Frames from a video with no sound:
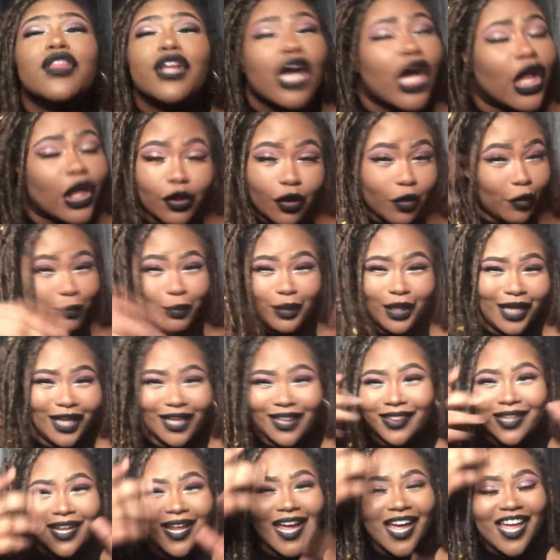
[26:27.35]
the color would be
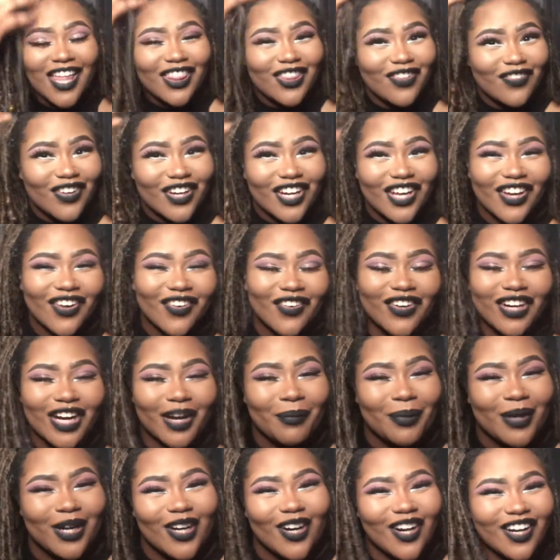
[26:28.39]
in the video when I
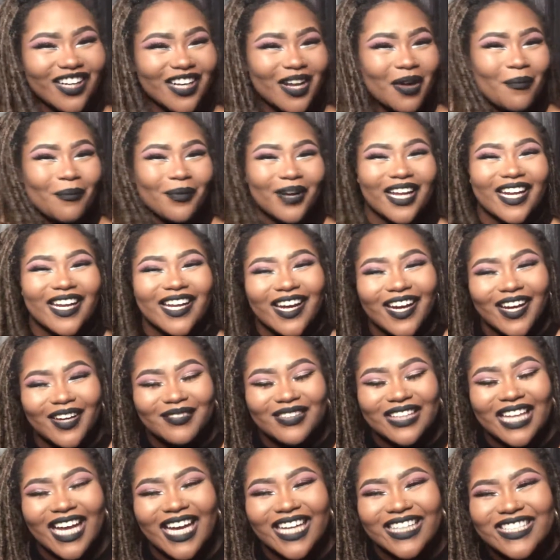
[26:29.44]
put it on. But
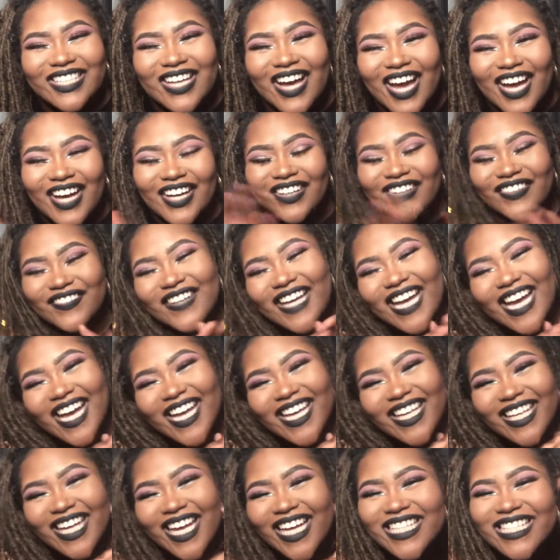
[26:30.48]
yes, I hope
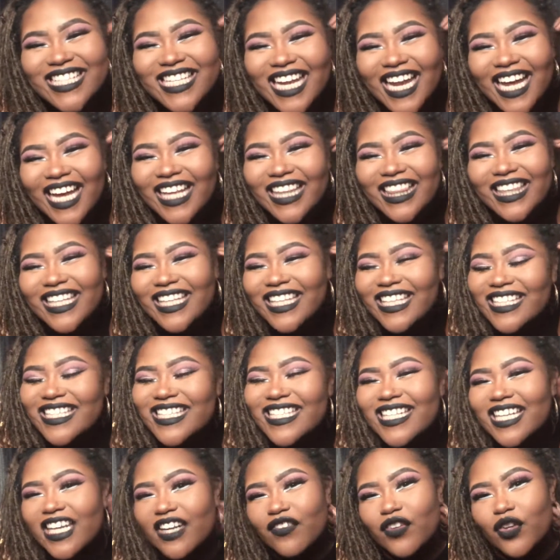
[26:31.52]
you guys like
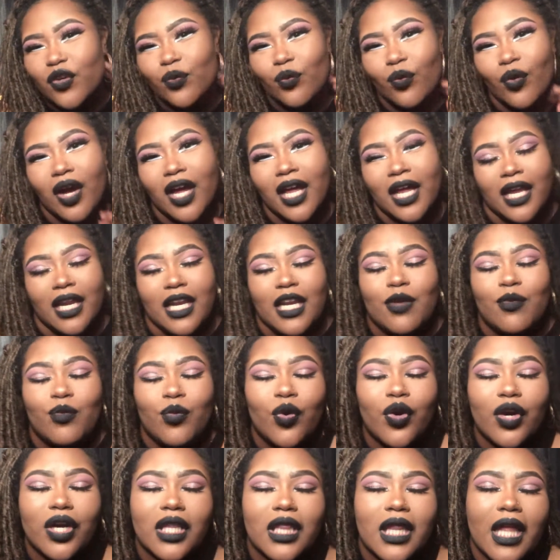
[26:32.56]
this, and if you want any
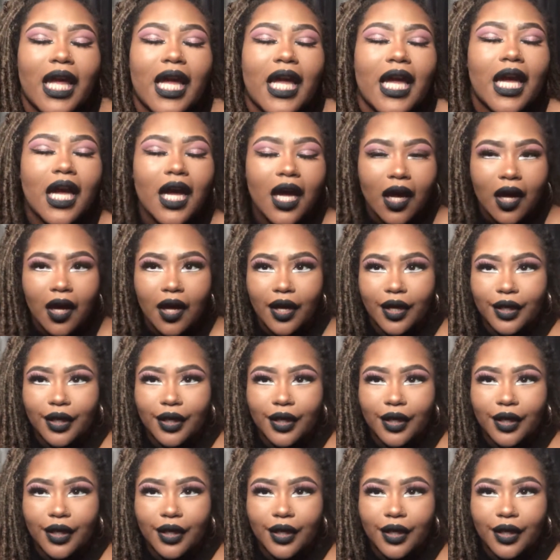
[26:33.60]
more like